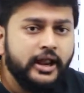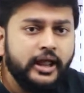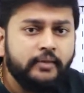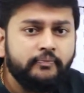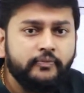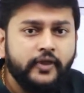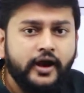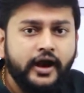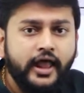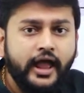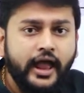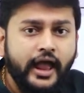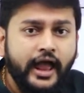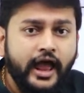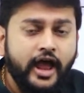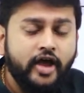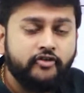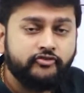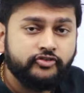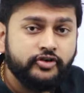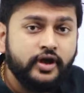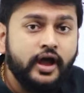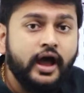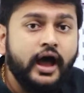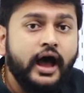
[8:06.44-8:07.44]
name that I
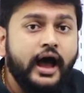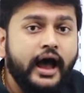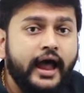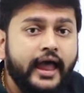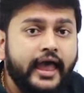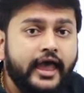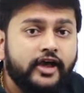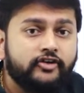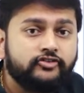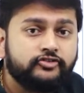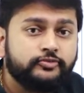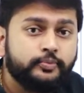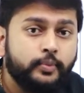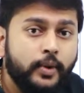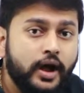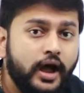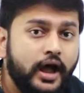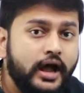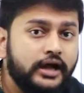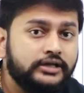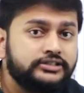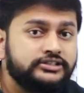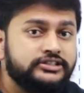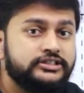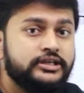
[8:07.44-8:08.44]
have? I have
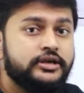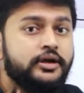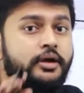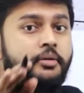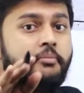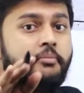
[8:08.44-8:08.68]
marks.